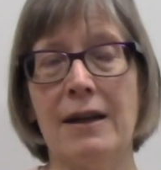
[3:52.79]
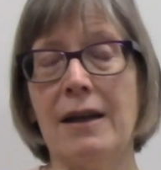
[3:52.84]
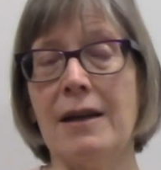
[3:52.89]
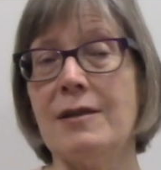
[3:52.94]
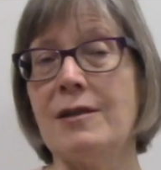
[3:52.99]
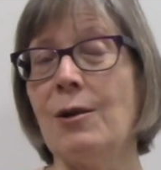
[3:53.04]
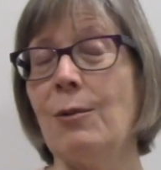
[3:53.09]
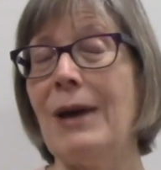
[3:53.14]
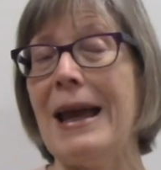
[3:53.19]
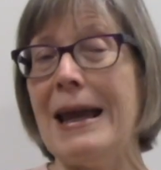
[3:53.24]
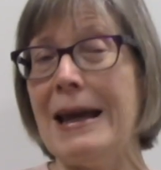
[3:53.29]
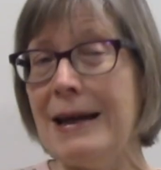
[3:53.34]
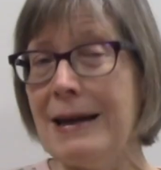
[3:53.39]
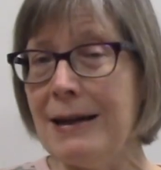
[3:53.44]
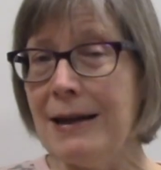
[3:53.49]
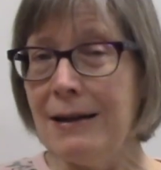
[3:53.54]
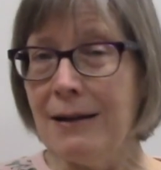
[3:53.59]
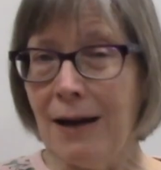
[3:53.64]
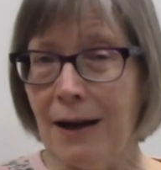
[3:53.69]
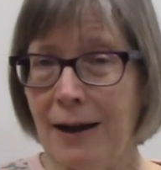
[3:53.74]
So
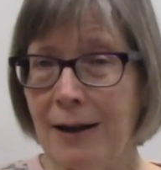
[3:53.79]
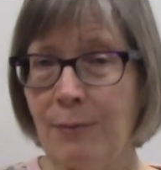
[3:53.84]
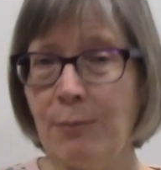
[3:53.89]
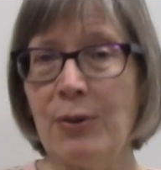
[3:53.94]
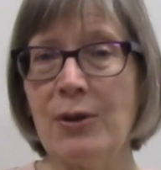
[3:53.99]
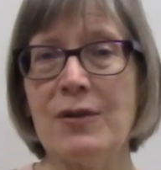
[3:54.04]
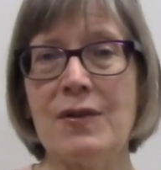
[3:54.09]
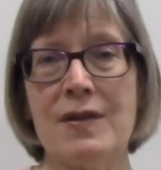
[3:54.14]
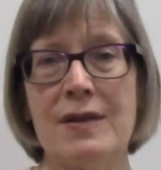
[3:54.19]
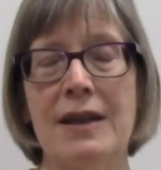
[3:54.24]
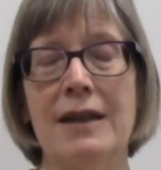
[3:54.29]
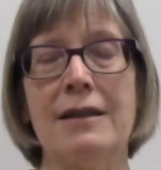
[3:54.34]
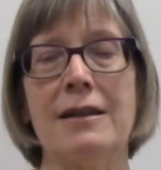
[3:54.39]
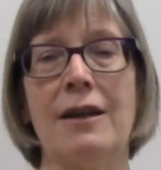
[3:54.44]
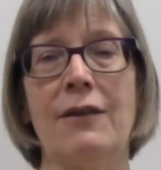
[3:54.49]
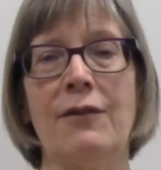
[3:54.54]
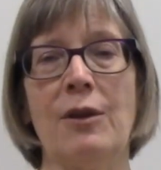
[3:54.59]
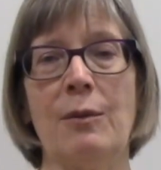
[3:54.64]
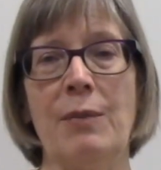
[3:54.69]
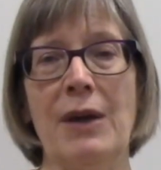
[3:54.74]
89%
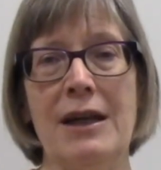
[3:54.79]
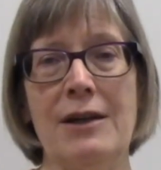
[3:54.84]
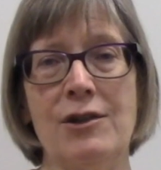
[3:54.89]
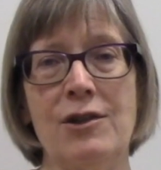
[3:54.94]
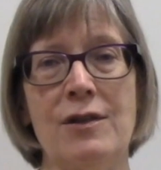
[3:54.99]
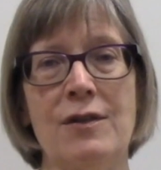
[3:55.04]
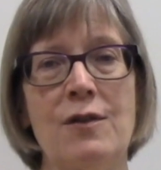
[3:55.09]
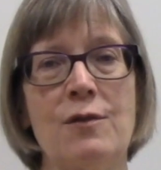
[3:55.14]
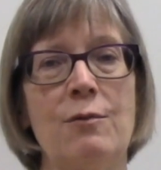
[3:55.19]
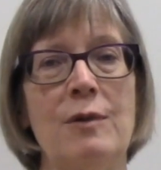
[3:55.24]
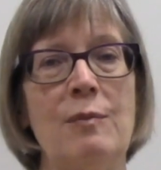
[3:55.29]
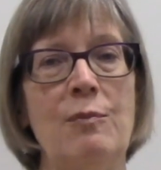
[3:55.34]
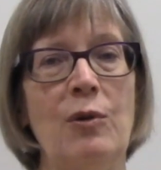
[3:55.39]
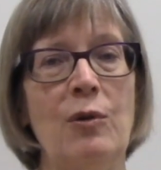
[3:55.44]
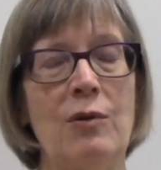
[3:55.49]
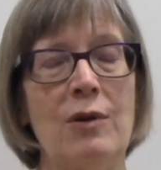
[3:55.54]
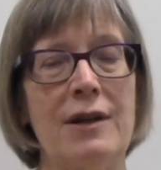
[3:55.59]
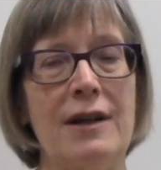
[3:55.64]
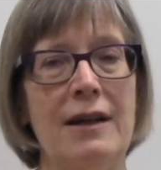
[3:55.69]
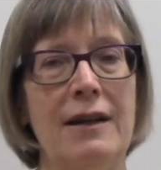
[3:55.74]
of the patients
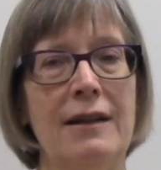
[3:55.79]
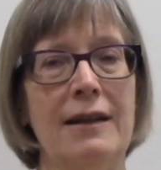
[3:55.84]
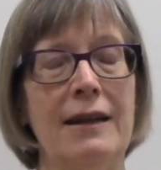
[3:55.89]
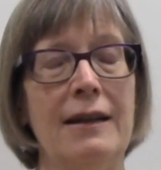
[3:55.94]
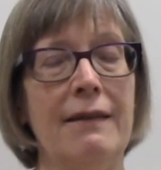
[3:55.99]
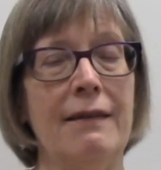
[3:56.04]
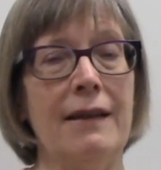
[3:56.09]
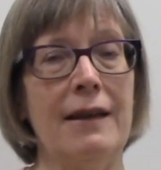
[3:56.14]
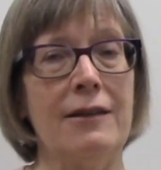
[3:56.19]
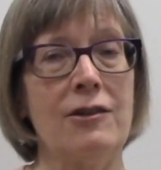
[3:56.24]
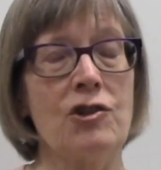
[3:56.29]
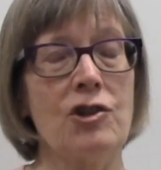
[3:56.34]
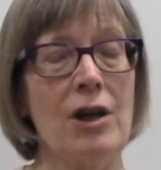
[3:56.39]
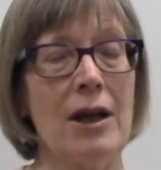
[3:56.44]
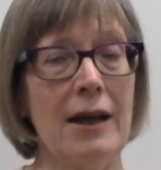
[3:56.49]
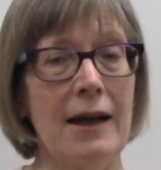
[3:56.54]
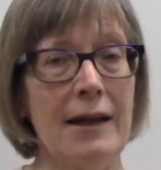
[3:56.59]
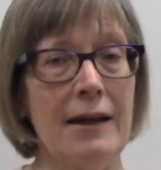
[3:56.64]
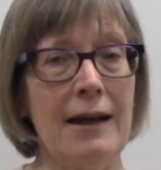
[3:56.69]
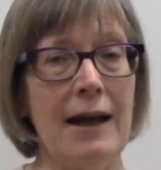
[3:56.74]
reported in the
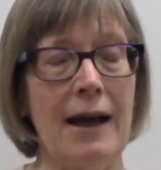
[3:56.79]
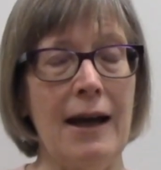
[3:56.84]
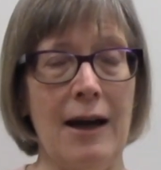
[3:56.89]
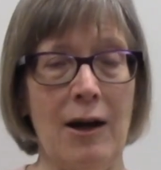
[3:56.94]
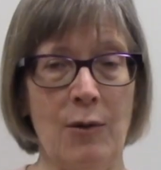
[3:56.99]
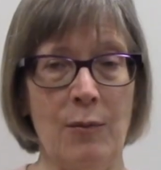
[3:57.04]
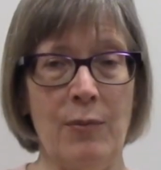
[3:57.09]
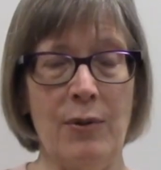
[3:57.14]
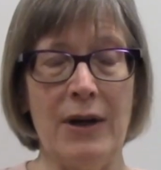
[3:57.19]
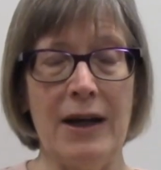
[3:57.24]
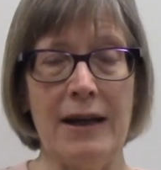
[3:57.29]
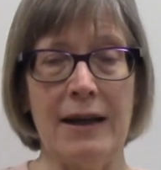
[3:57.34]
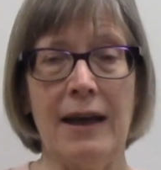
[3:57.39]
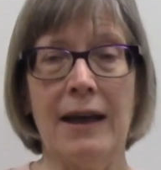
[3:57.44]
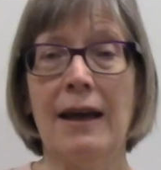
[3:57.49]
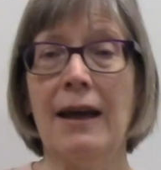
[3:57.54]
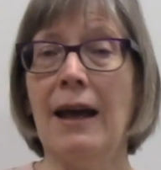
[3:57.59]
China outbreak